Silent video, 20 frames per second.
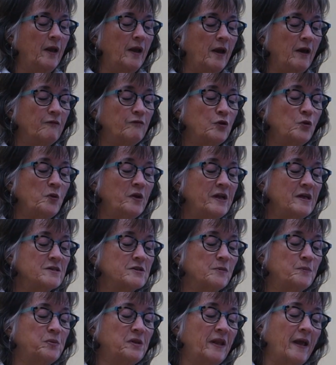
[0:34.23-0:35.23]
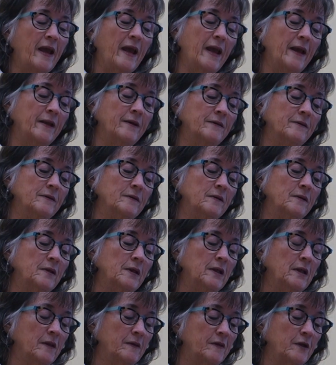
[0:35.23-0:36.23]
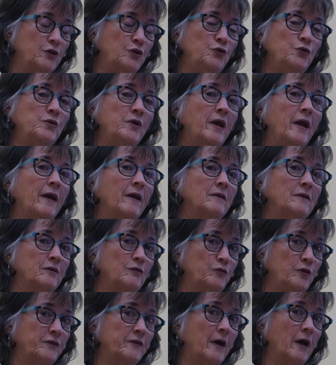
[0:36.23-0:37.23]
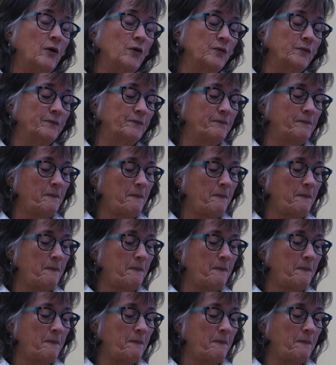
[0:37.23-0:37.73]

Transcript: Everyone has a plan that you can't live without.